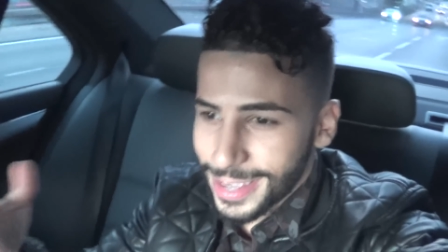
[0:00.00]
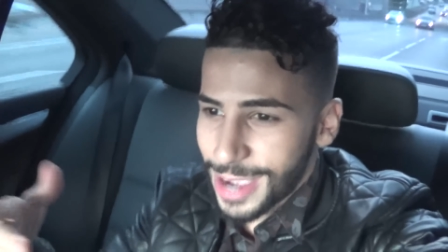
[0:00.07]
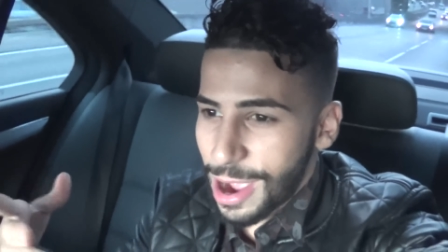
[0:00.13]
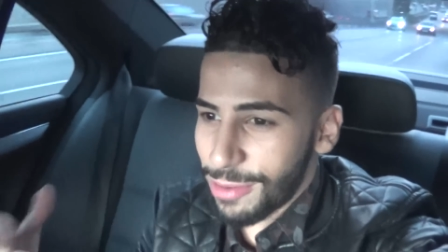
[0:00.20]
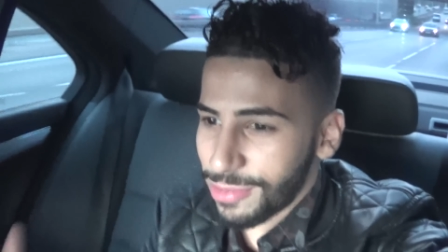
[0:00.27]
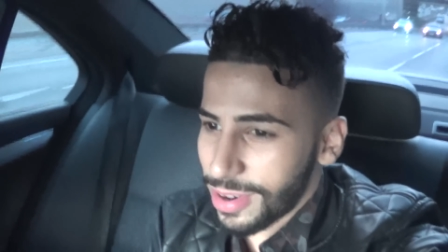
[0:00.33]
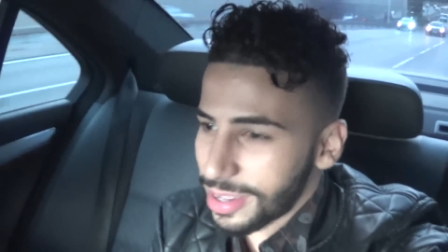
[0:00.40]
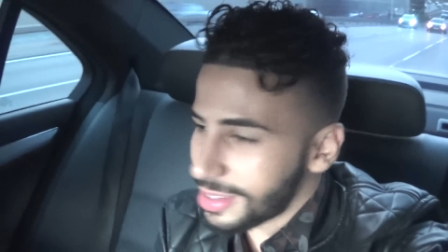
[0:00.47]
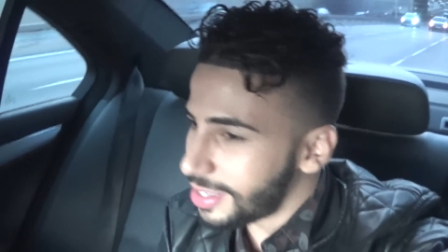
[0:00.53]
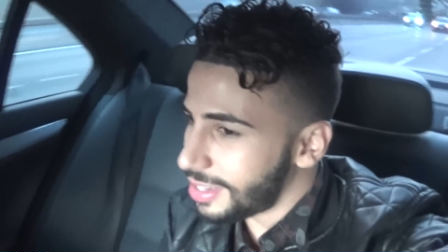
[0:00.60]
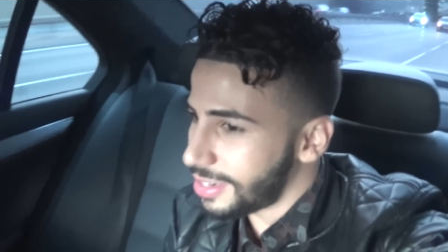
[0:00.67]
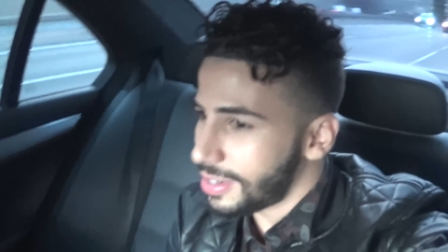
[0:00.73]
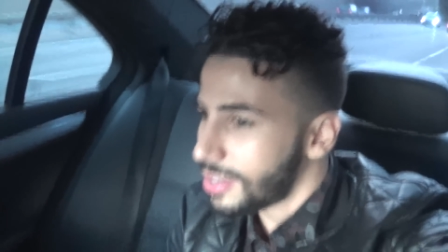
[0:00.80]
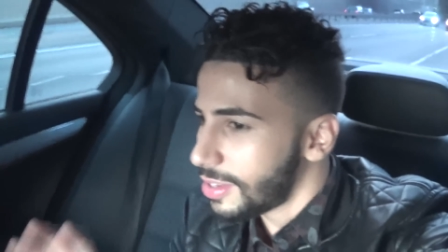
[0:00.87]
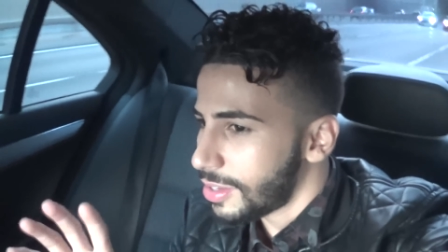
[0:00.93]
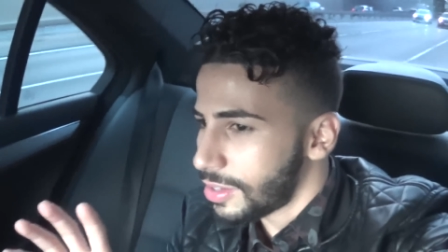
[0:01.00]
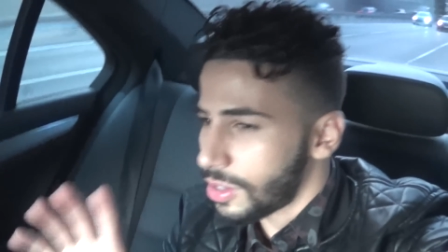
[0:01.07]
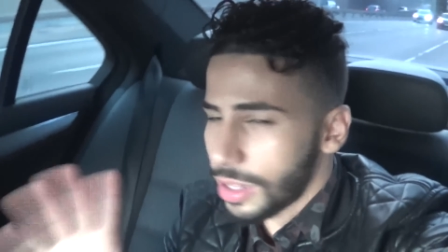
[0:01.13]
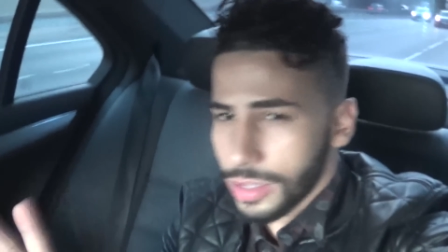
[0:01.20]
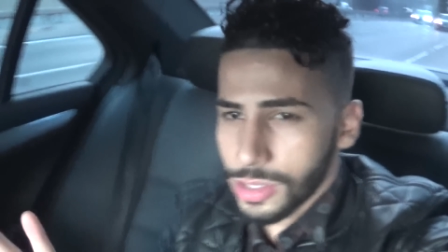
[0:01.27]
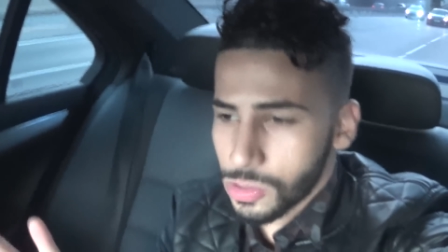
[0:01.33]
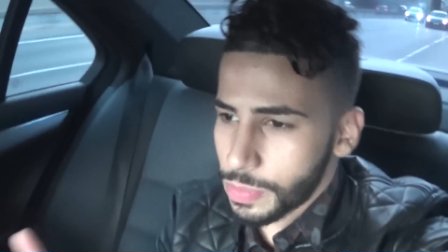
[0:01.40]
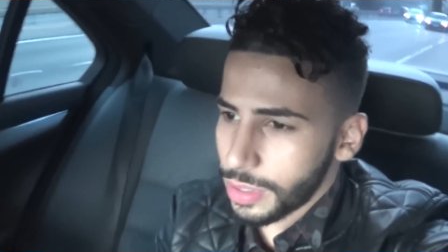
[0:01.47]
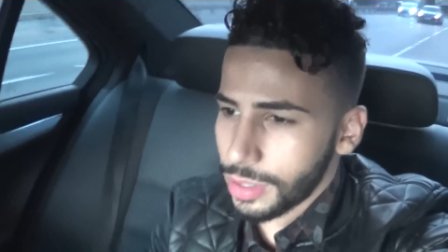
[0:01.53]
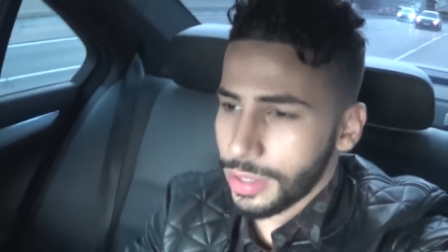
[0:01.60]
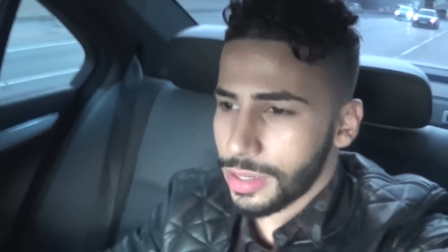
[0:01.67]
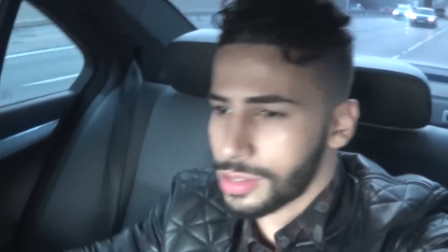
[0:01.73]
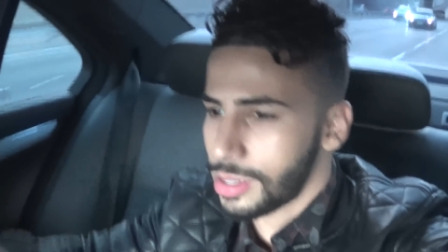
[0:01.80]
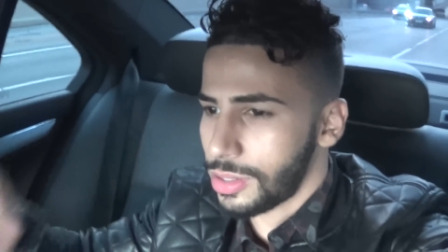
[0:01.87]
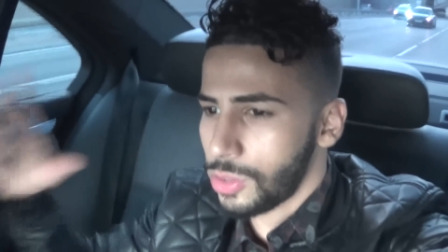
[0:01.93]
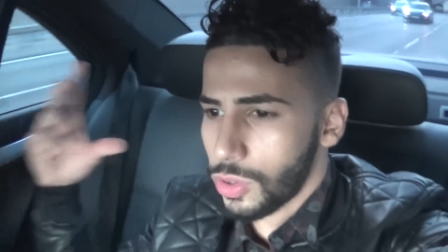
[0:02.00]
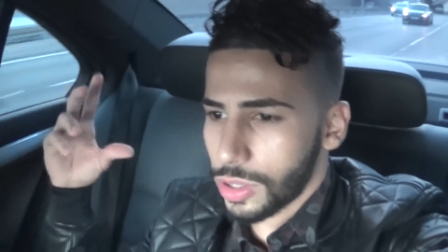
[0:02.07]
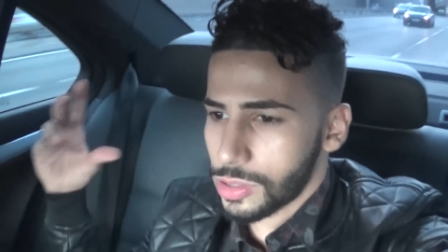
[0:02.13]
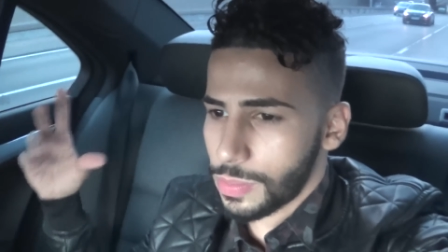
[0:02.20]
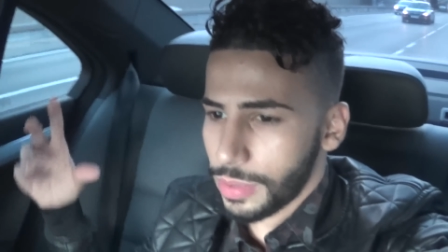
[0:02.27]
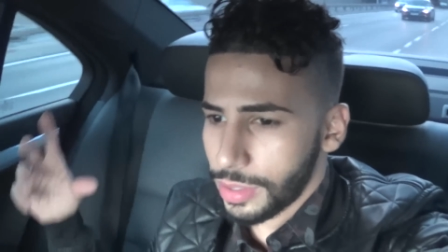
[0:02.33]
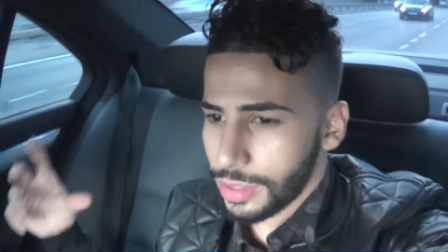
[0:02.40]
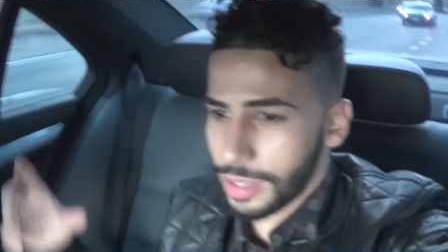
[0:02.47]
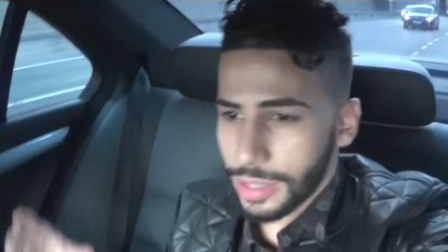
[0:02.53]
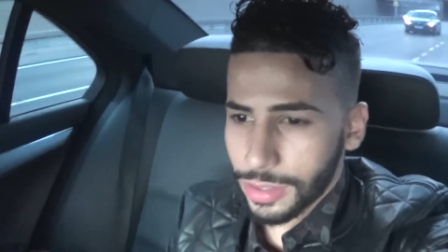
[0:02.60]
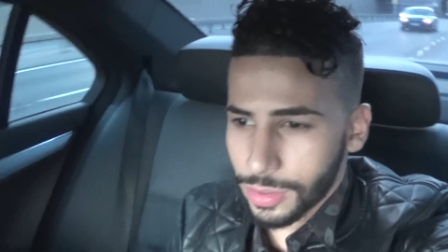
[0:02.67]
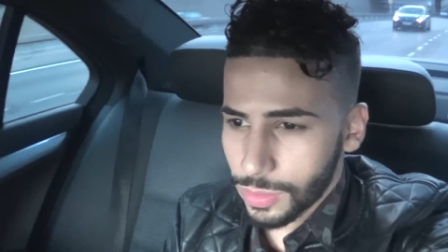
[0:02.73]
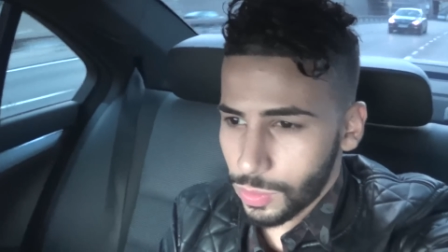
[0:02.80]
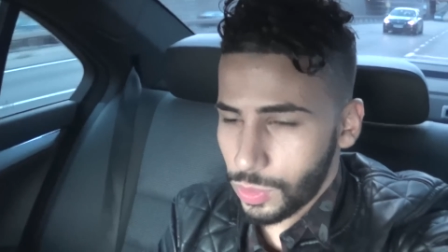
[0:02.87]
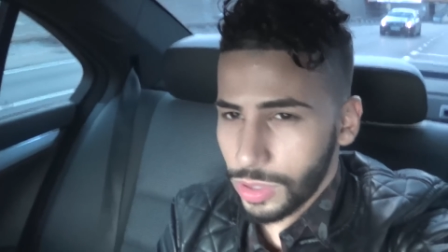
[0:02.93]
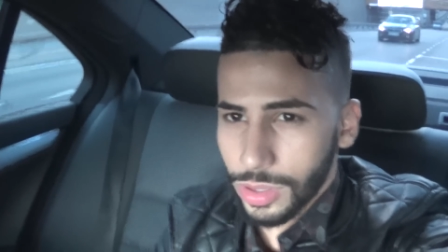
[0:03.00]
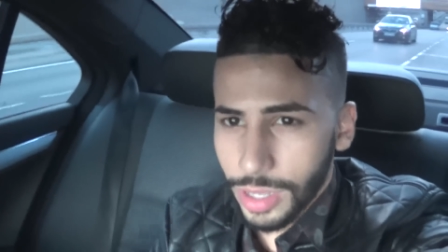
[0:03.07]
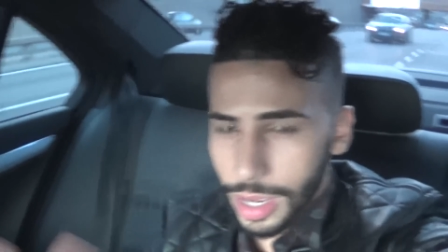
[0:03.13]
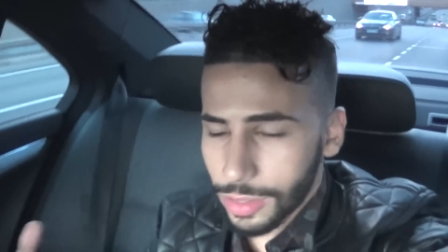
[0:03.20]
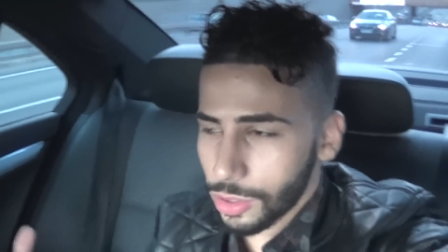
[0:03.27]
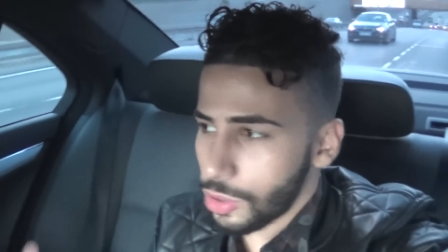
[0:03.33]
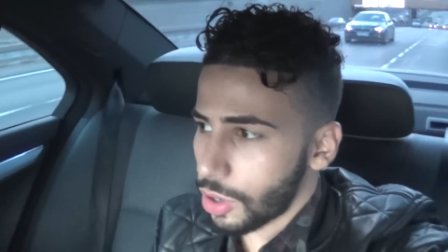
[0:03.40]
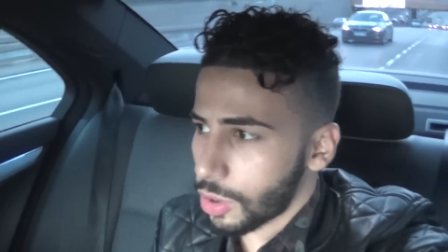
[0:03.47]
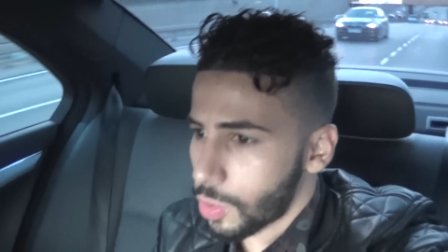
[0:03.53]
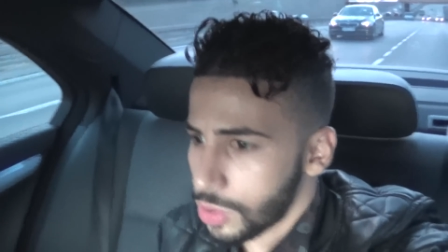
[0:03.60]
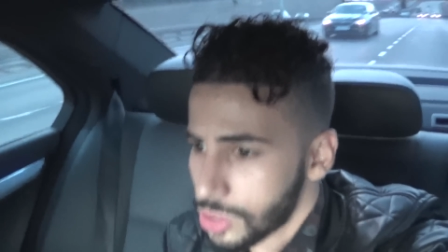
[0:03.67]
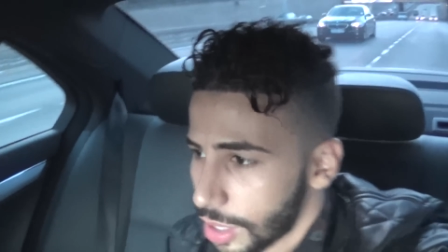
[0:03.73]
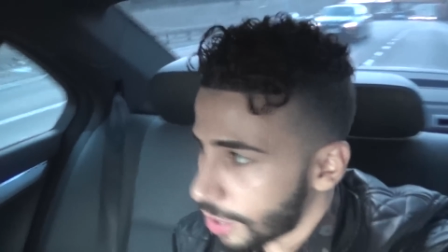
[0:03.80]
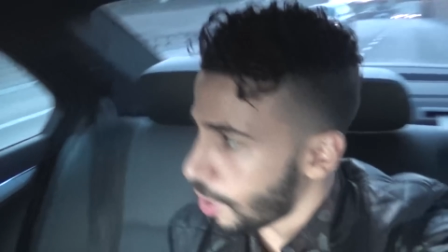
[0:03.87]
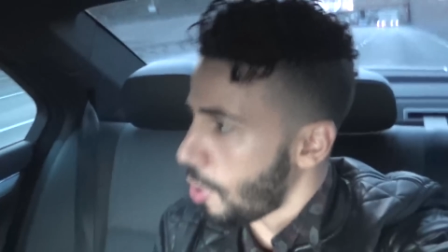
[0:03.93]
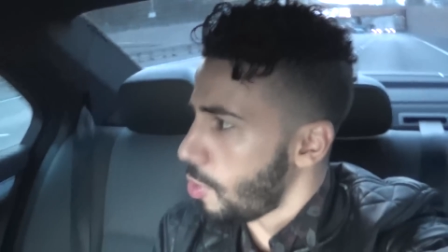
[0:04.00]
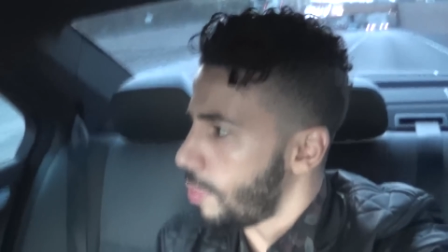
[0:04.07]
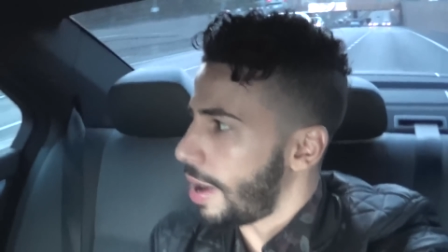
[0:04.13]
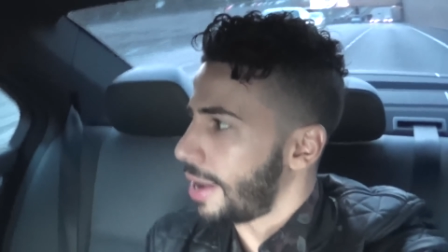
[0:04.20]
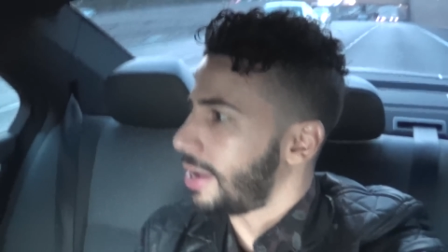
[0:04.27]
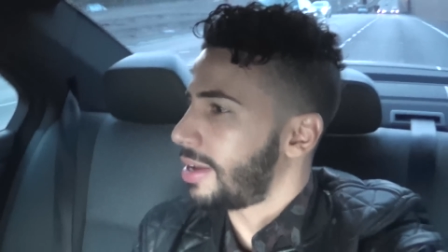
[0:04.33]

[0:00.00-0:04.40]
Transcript: of London London's buildings and New York's building like when you look at the New York ones you're like oh my